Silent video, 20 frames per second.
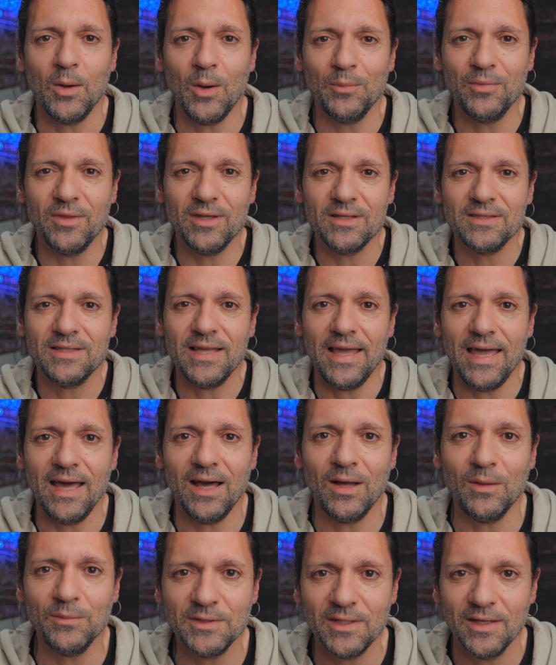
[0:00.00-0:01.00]
hope this
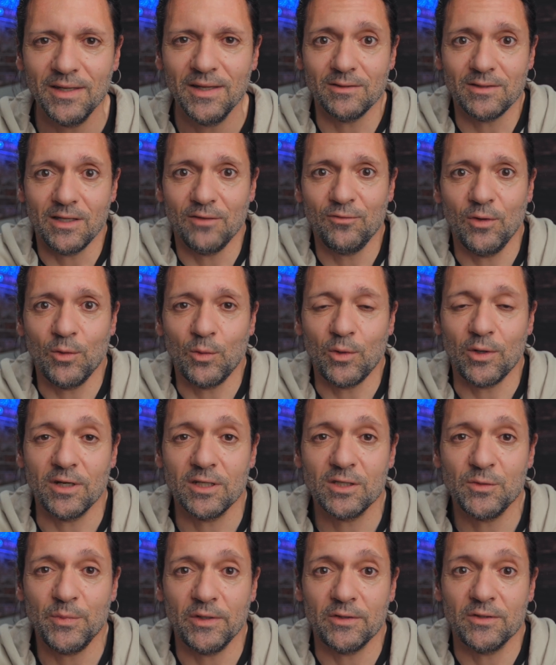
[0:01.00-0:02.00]
helped, because if you were
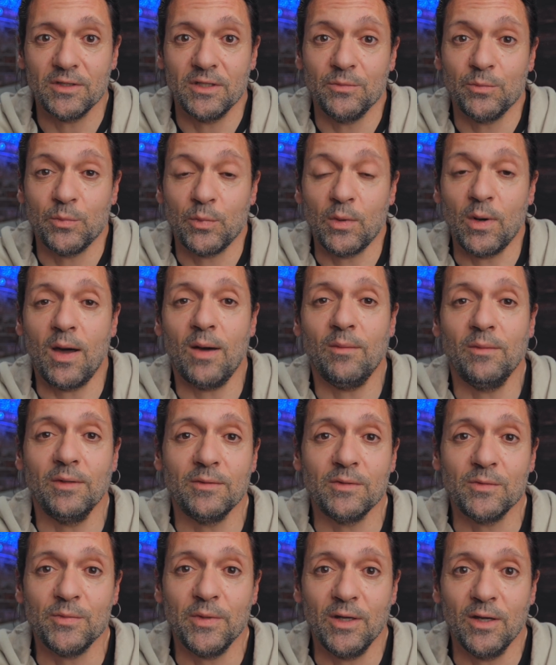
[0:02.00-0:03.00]
experiencing
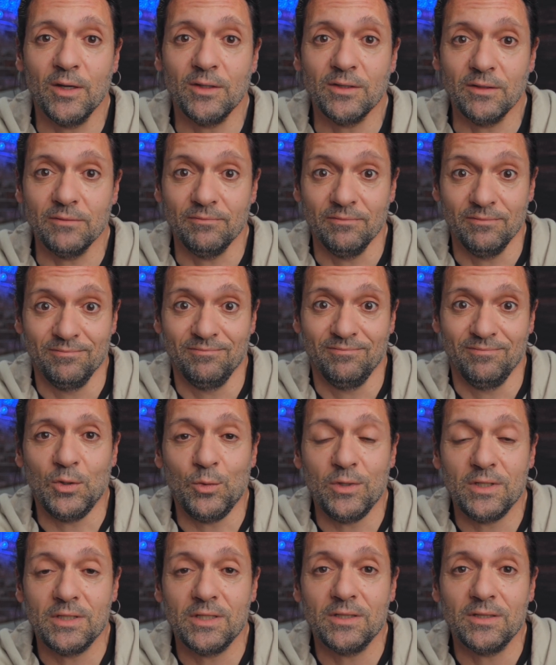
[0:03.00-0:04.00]
problems because
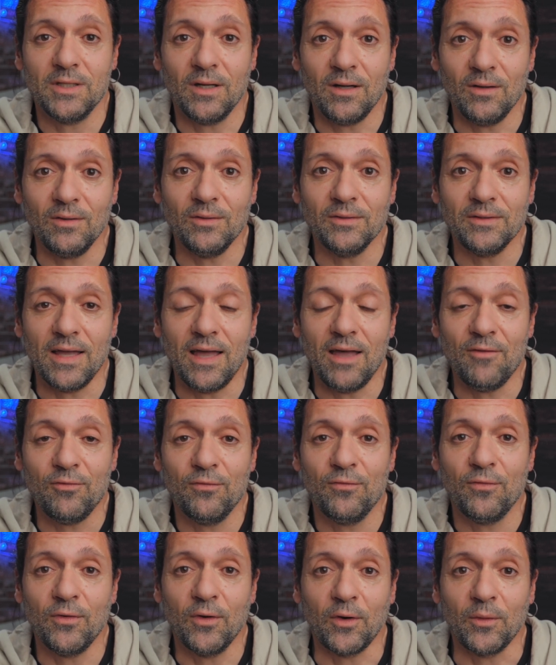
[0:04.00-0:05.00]
you installed a
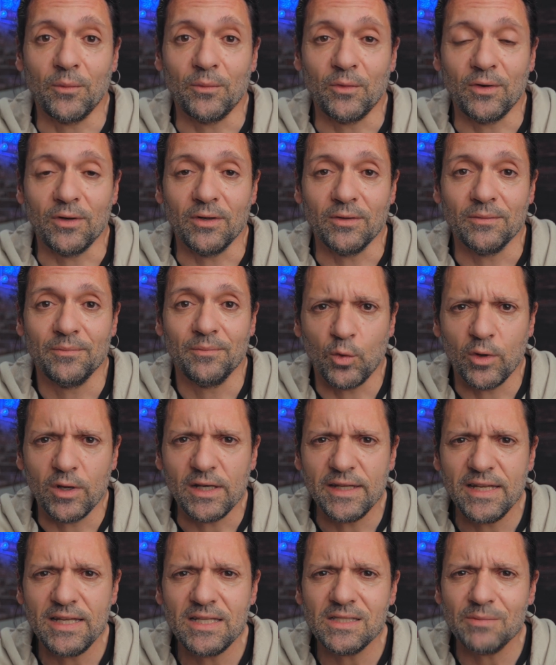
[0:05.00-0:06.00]
firmware
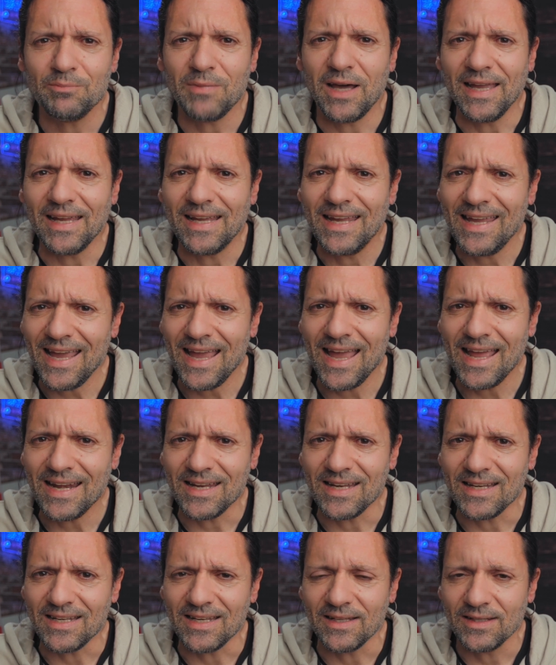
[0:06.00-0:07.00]
released by
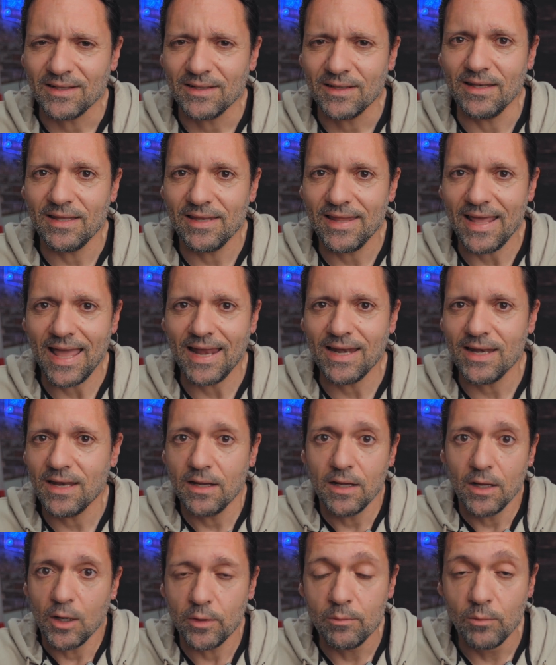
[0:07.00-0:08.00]
Canon and then
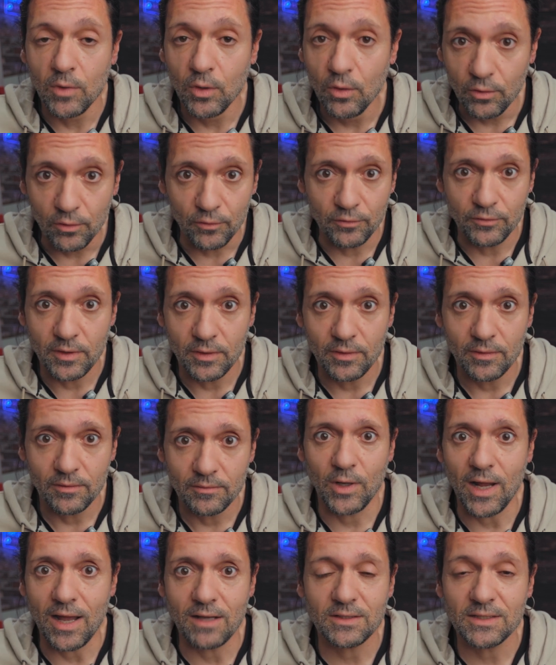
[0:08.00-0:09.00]
removed
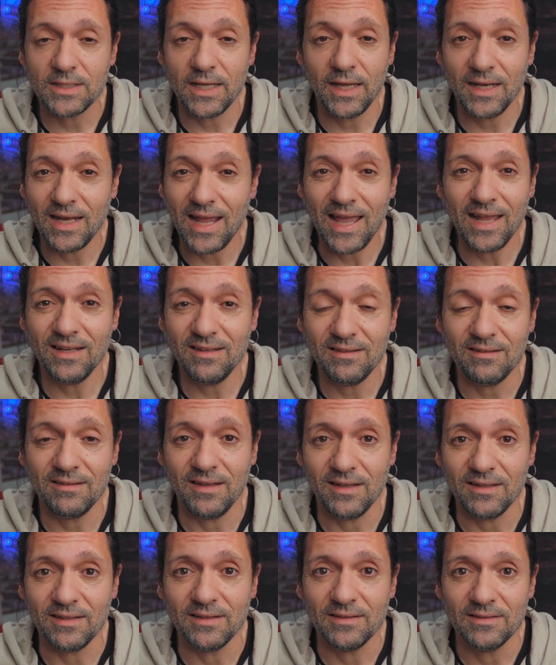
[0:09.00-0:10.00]
without saying
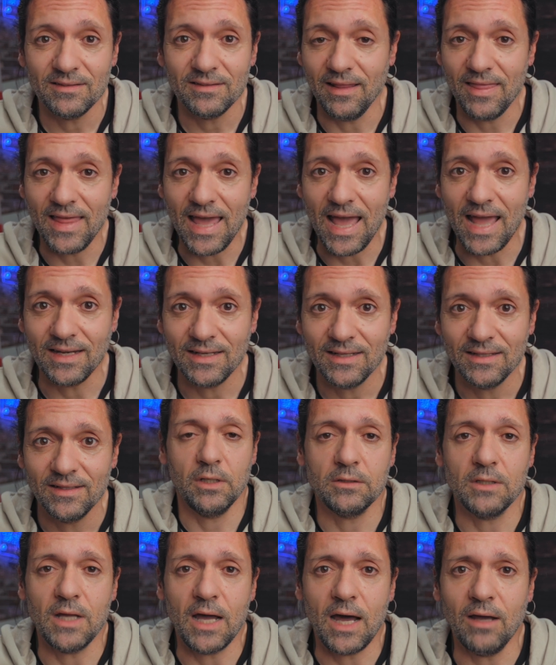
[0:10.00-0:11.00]
anything like that,
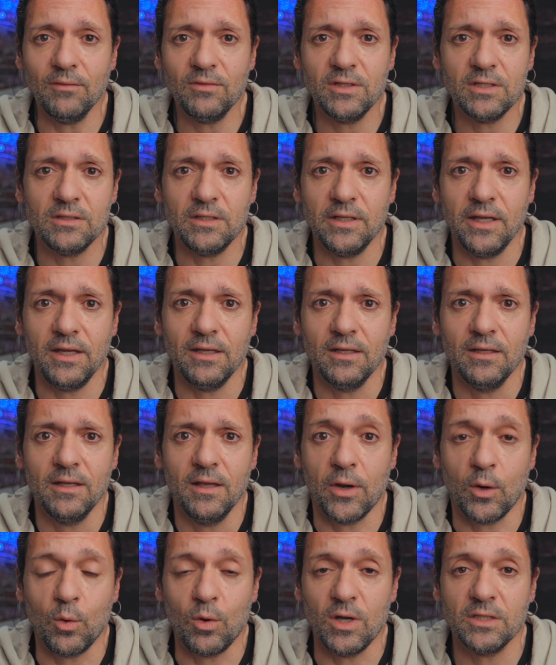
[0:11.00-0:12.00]
because obviously
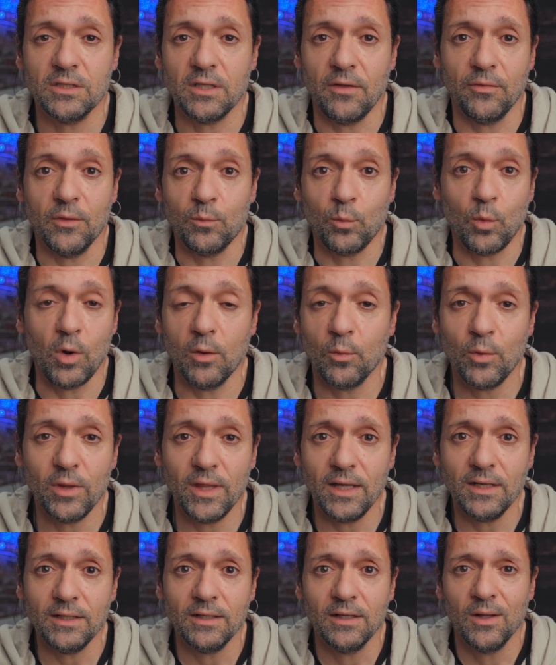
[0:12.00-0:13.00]
there was something wrong
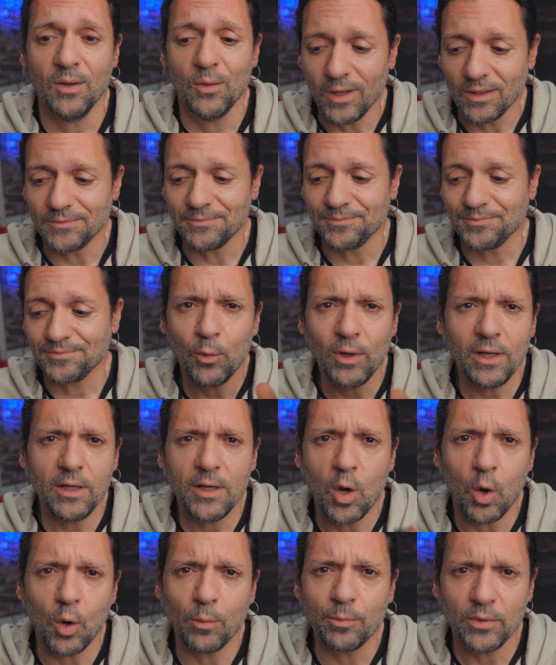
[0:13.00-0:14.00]
with it, well, I
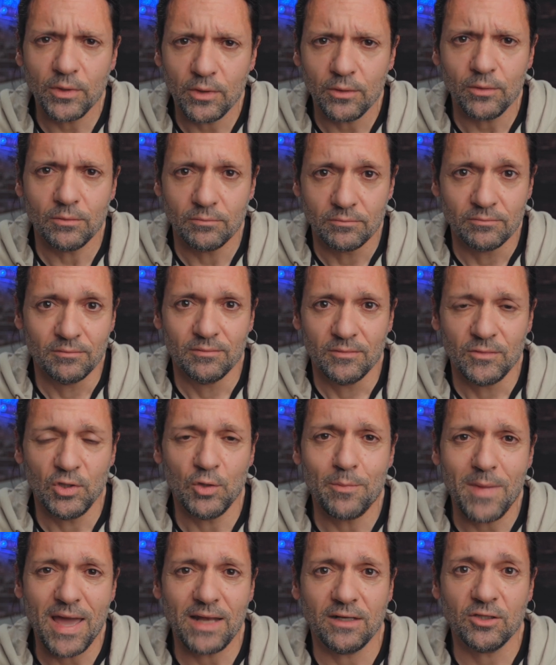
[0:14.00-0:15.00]
really hope you
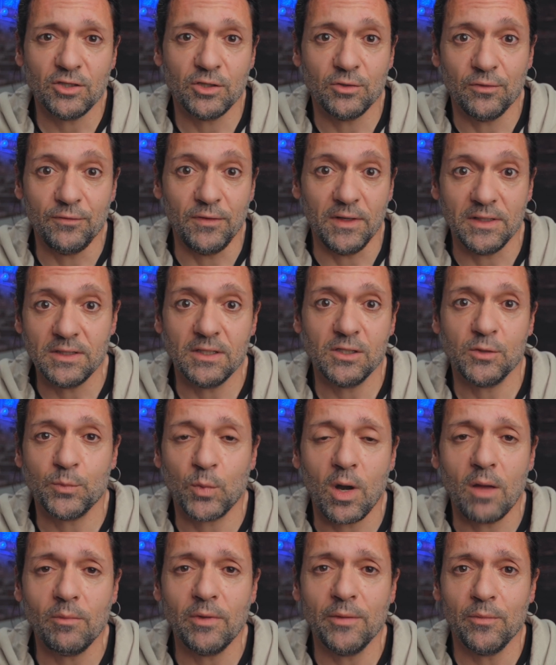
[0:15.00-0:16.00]
You managed to fix this
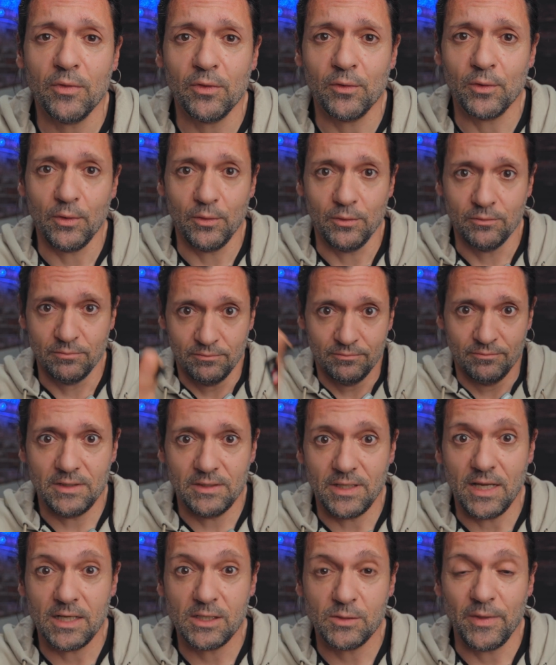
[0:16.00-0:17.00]
problem through
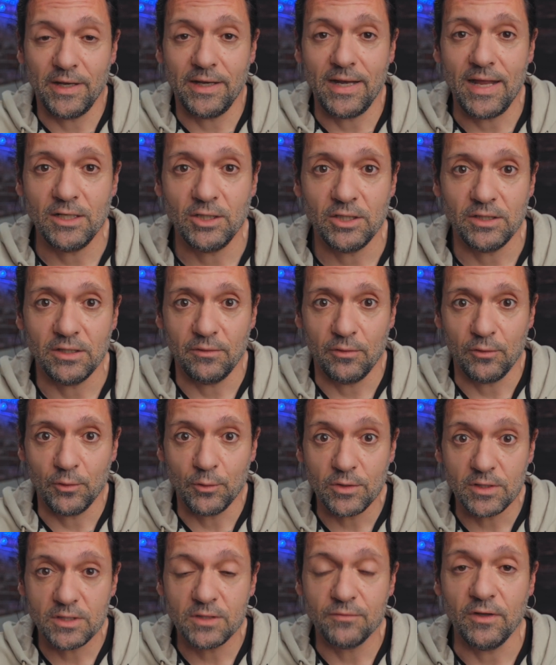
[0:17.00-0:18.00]
this explanation,
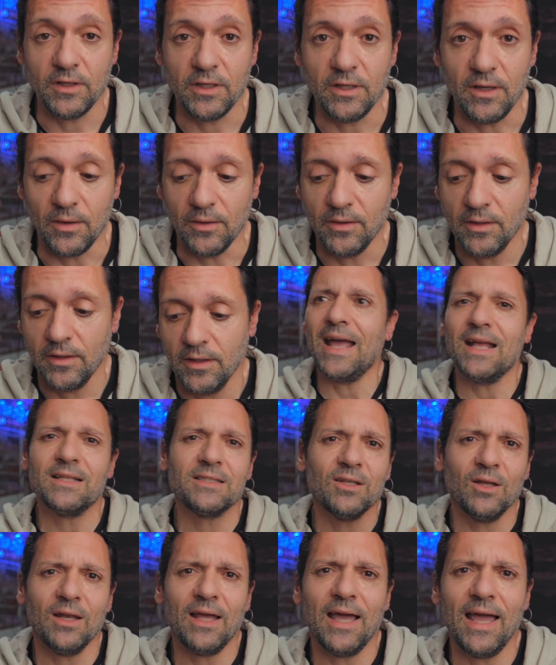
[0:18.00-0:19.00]
through this video.
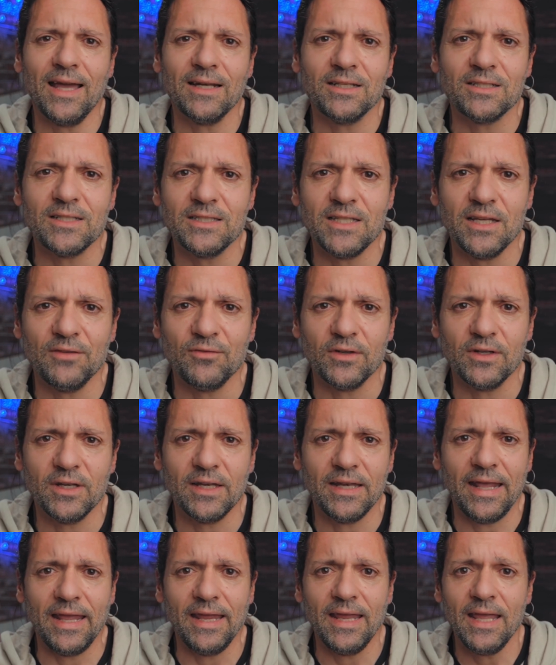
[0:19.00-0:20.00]
That's all I had to say for
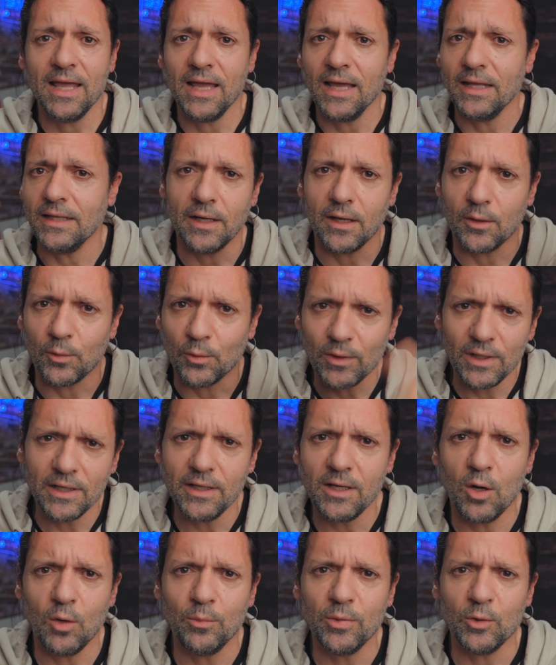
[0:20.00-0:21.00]
today, and I
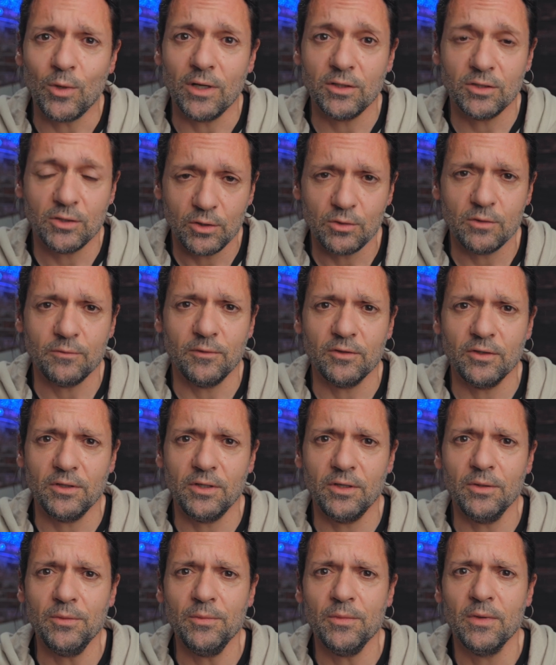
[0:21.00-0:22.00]
really hope it was useful to
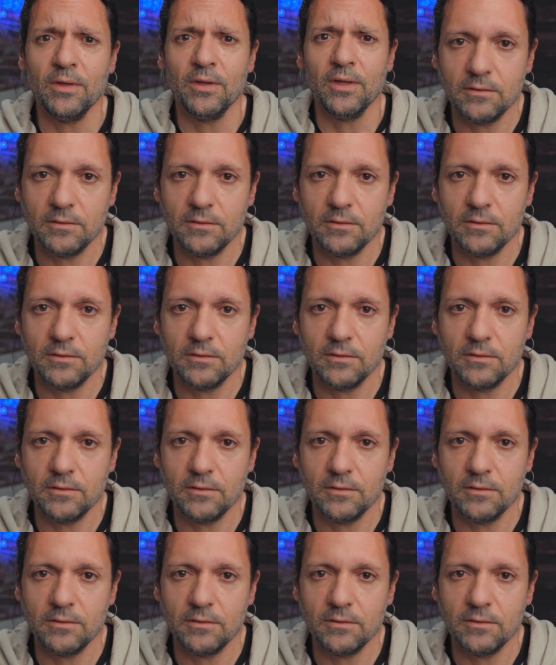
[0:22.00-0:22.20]
you.